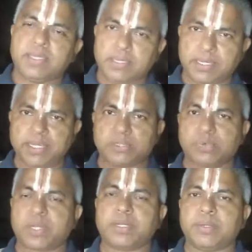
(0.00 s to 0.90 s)
he has
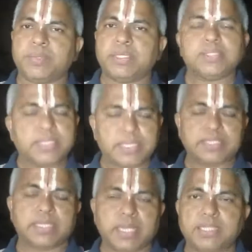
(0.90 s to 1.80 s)
worked means he
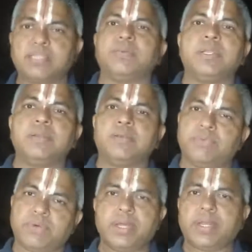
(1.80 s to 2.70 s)
is eligible
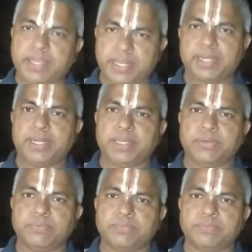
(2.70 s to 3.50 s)
for earned leave.